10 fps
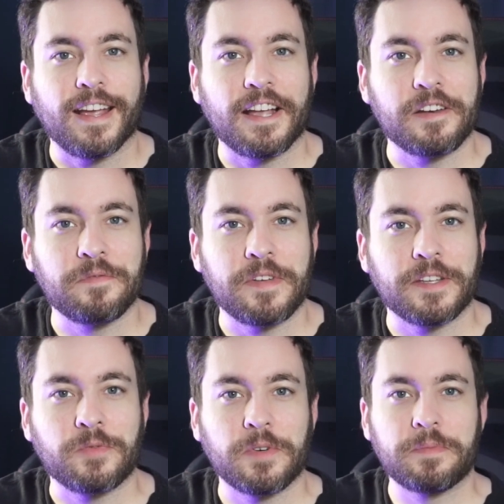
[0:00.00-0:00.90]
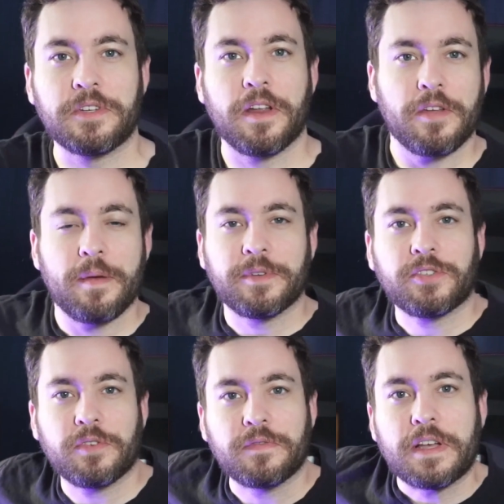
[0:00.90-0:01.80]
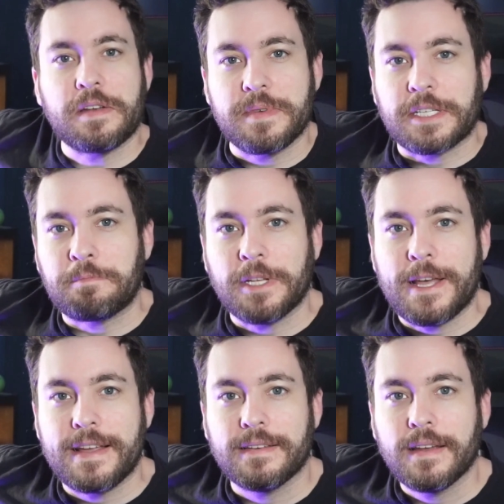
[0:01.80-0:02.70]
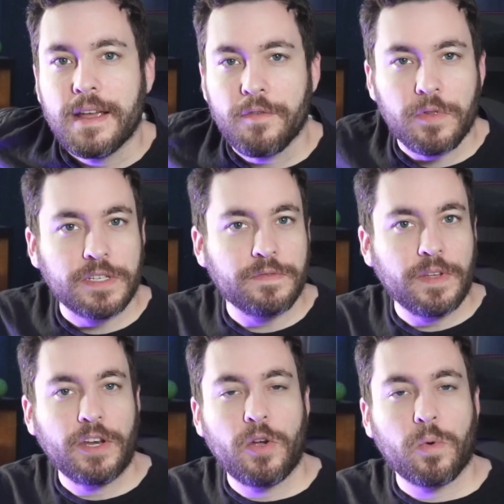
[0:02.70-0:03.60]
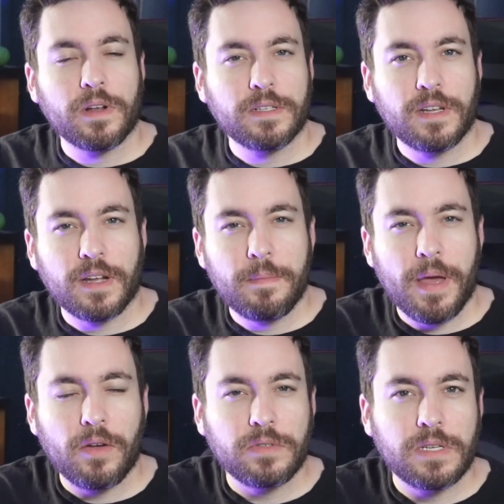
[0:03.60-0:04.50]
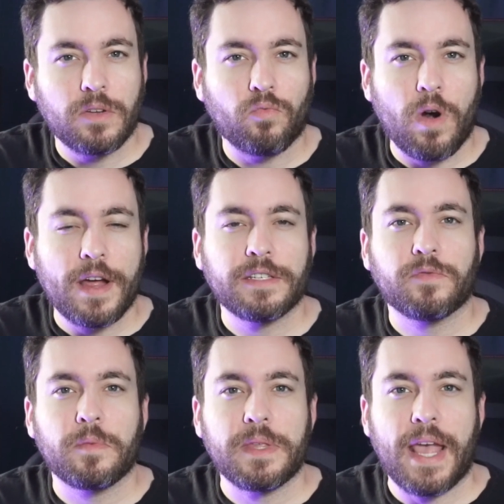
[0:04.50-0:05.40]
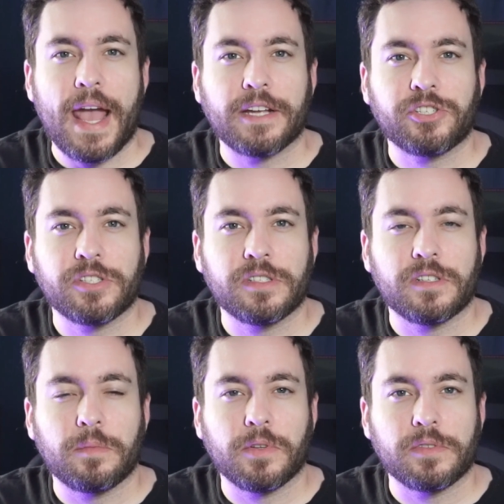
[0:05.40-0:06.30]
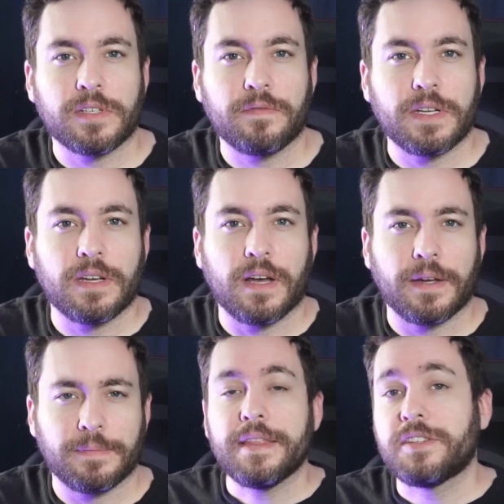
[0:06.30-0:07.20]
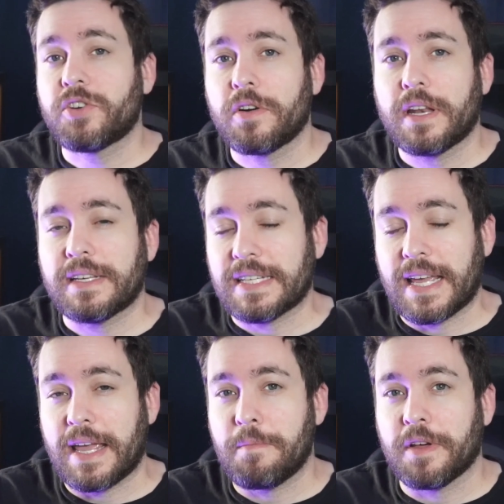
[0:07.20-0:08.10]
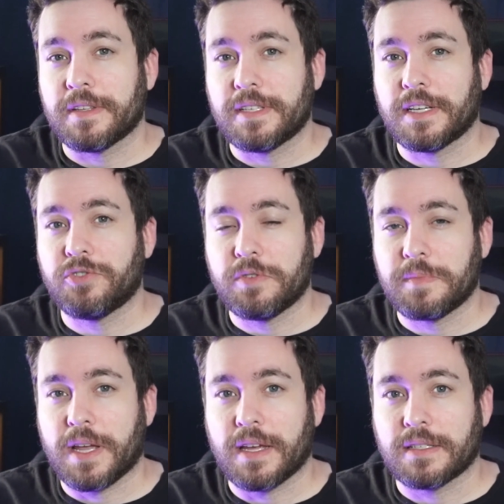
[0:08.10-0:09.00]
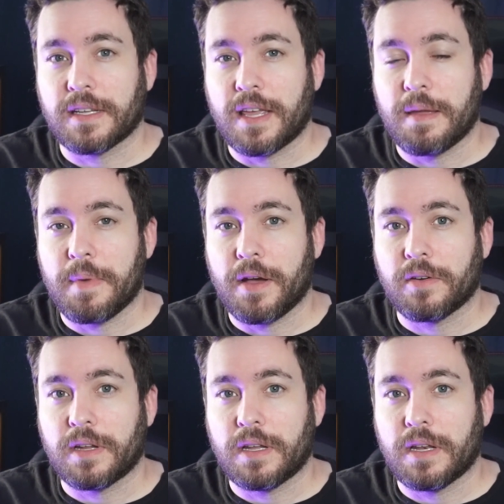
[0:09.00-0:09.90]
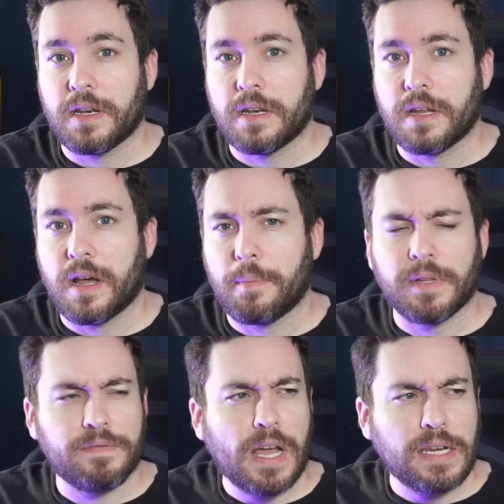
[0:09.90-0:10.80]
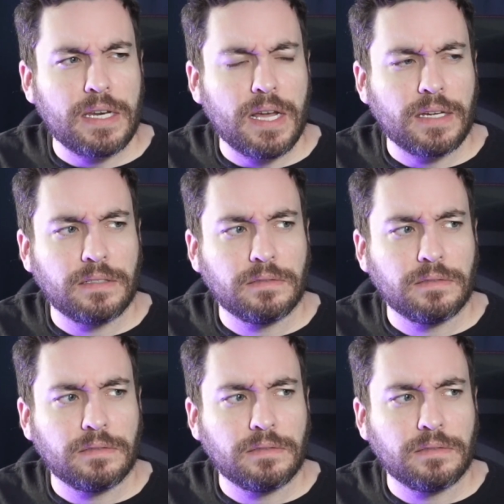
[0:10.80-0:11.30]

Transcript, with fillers: Hey Gundam fans, welcome to another episode of Gundam Explained. For this video, we're going to talk about Rise from the Ashes 0079. This started as a game on the Sega Dreamcast that came out in, I believe, 99,